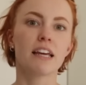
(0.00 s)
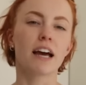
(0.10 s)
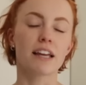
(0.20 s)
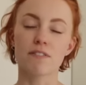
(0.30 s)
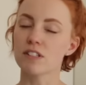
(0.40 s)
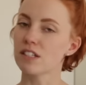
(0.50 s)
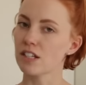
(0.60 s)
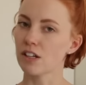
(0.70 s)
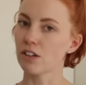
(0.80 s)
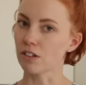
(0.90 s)
I even
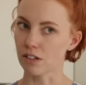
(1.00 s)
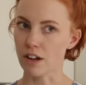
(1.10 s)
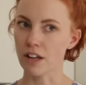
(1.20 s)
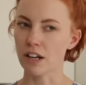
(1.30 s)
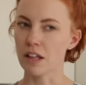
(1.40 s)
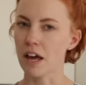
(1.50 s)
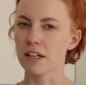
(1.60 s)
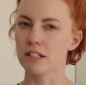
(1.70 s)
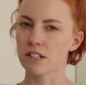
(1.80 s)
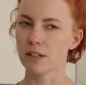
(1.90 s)
still, not gonna lie,
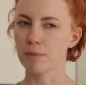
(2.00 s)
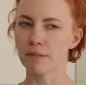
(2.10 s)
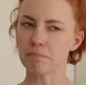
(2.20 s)
still I'm like,